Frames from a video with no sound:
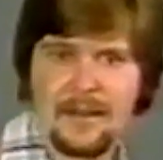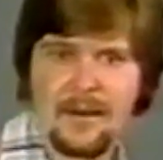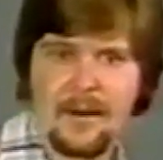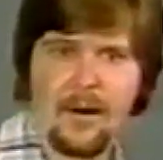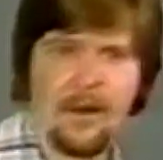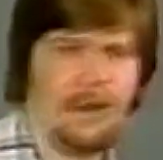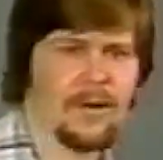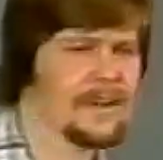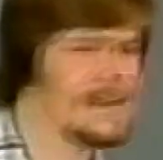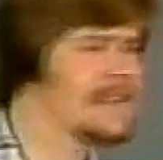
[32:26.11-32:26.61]

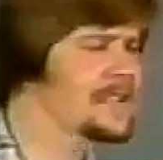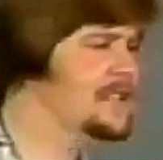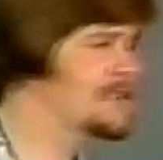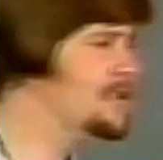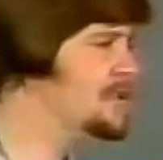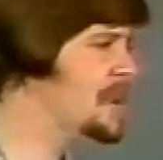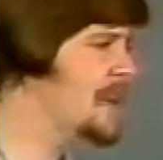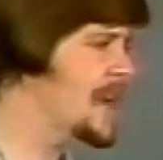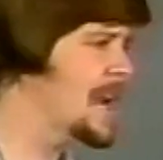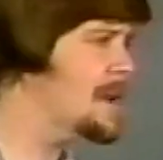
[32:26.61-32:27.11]
Oh, yes,
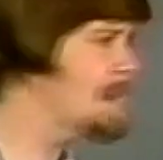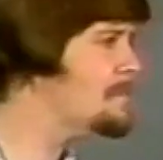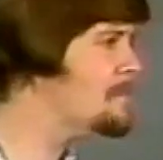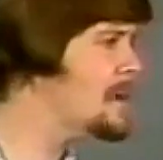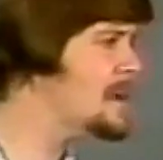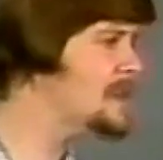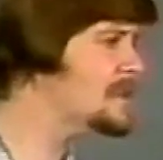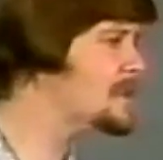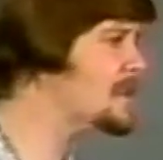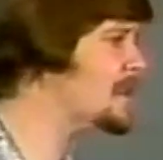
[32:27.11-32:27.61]
you can
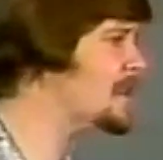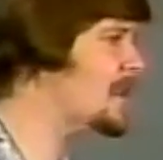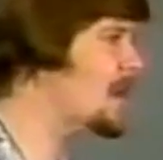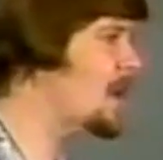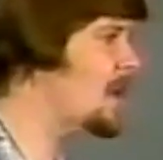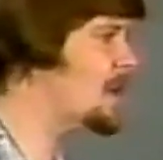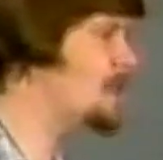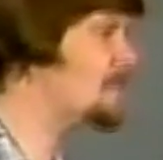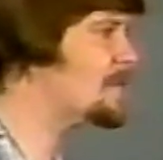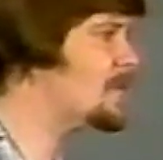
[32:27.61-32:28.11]
minister to the
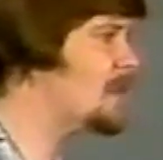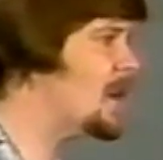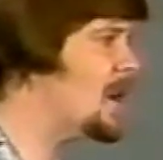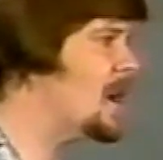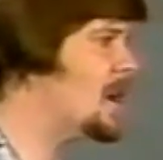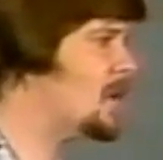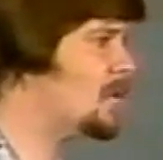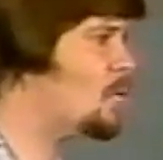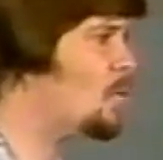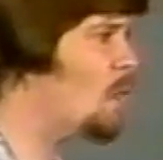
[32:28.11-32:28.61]
heart of
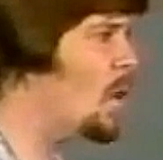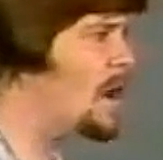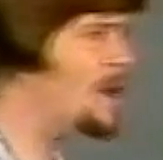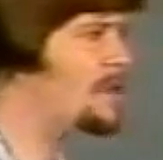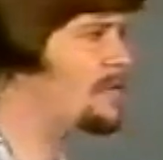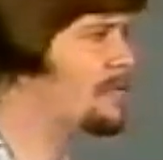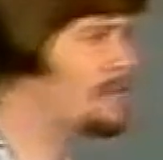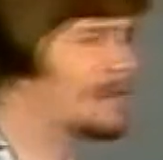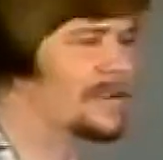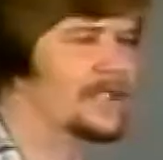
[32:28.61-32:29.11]
God
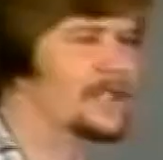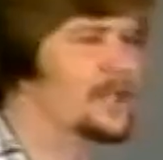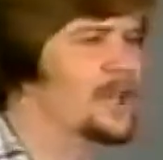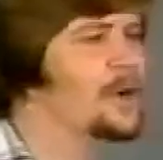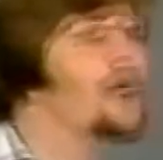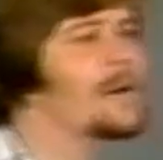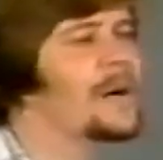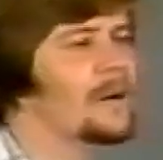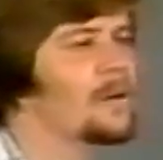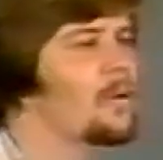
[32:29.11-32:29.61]
wonderfully.
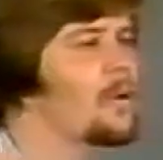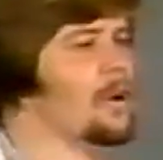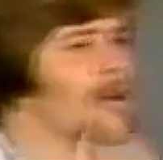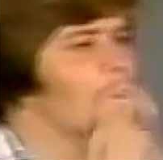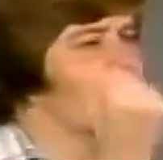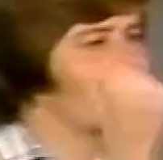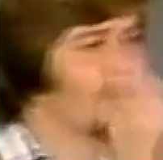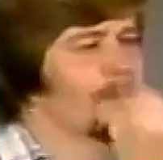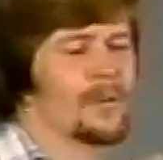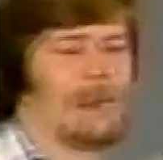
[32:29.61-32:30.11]
Do it.
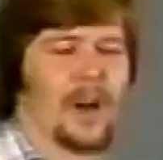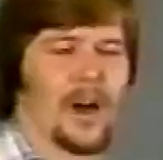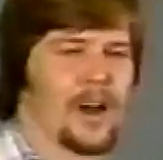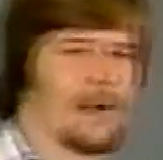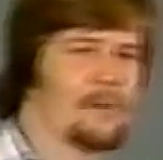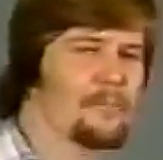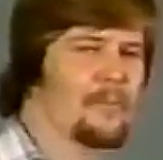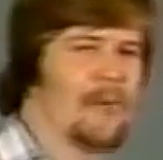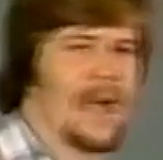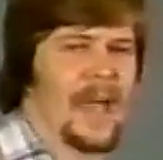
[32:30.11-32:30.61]
Worship God.
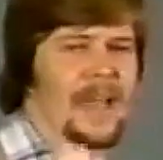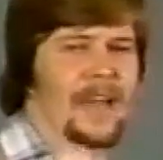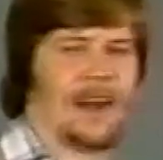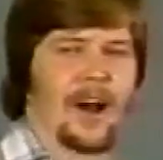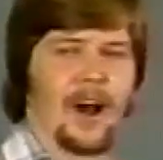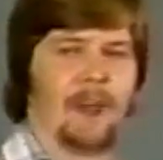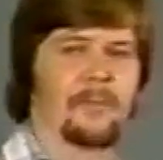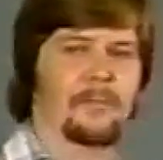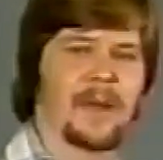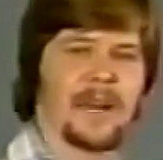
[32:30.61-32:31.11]
Obey
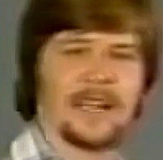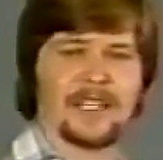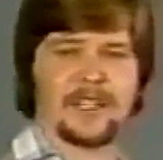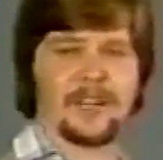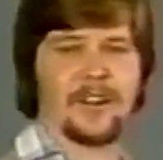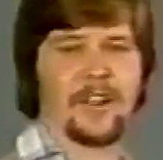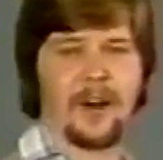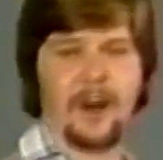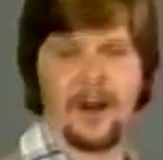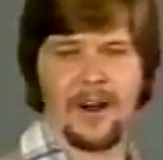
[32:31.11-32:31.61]
God. Minister to
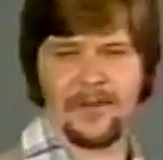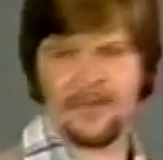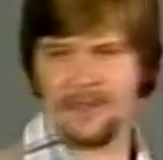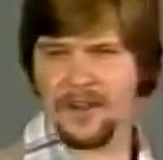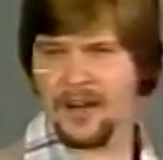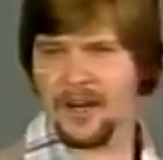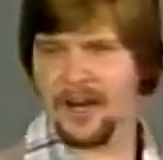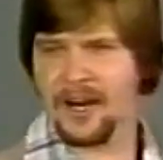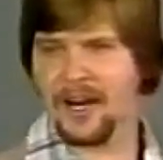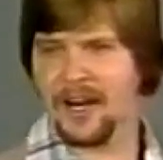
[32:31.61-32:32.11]
the heart of
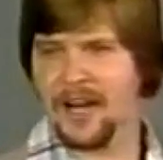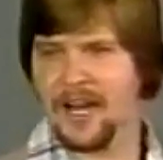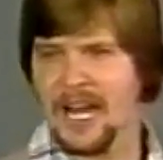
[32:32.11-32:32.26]
God.